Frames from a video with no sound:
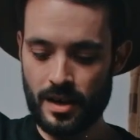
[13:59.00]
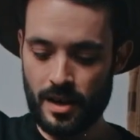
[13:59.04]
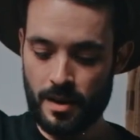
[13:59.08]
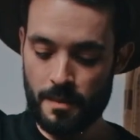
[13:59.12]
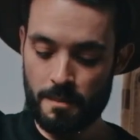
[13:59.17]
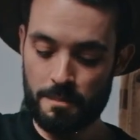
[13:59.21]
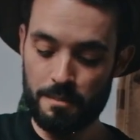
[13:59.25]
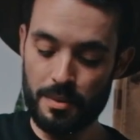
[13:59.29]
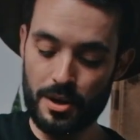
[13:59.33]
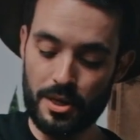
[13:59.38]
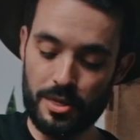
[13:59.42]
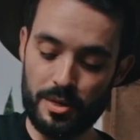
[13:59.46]

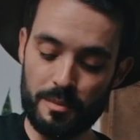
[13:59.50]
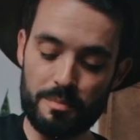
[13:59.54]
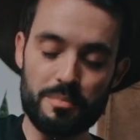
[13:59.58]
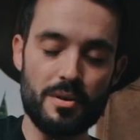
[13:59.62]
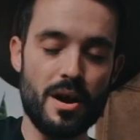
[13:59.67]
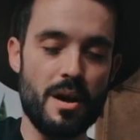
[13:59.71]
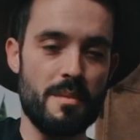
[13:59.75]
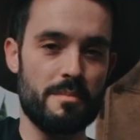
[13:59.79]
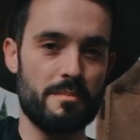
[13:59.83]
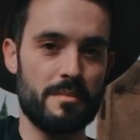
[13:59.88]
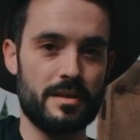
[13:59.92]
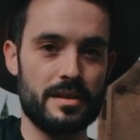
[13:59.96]
But the
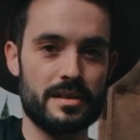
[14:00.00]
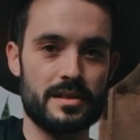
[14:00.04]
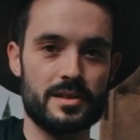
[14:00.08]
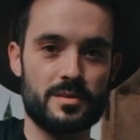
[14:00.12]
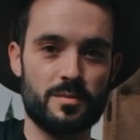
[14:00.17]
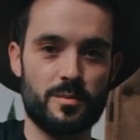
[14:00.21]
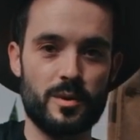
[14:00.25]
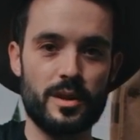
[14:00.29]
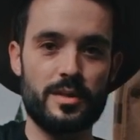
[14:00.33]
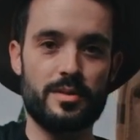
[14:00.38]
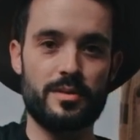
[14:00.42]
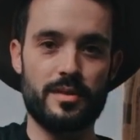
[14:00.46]
problem is
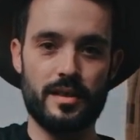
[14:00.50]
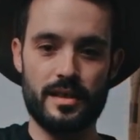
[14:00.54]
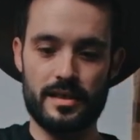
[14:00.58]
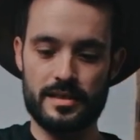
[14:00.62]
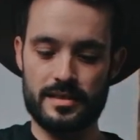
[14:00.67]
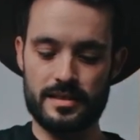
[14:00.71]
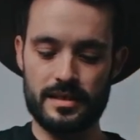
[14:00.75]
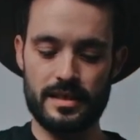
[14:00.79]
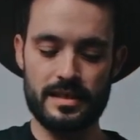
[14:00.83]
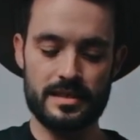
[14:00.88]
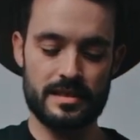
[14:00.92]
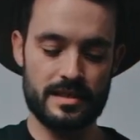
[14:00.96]
with
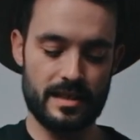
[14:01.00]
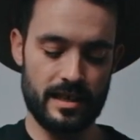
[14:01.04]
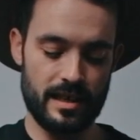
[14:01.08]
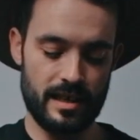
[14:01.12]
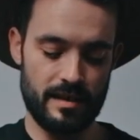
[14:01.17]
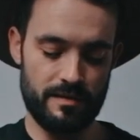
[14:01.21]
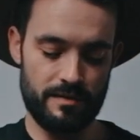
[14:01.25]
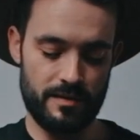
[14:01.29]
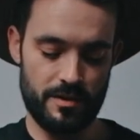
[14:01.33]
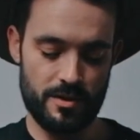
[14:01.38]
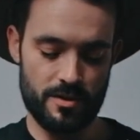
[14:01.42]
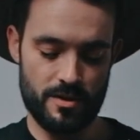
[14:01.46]
this is that
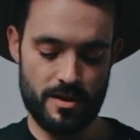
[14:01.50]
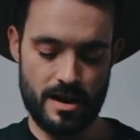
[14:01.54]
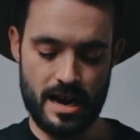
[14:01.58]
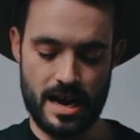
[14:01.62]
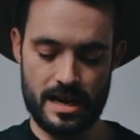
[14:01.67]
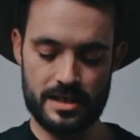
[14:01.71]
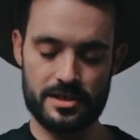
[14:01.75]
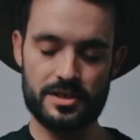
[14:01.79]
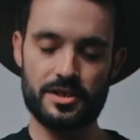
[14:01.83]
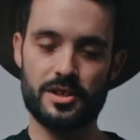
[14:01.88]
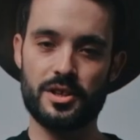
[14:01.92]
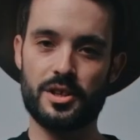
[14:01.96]
if you're
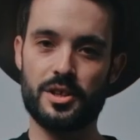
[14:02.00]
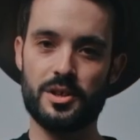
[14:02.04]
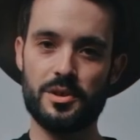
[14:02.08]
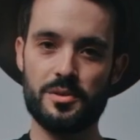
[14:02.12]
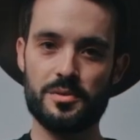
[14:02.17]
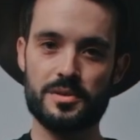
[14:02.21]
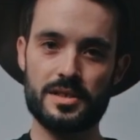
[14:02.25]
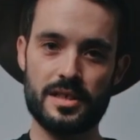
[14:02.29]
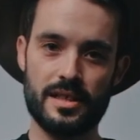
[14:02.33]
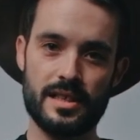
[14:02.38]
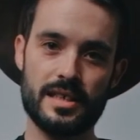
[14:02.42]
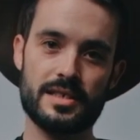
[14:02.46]
actually
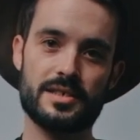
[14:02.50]
using this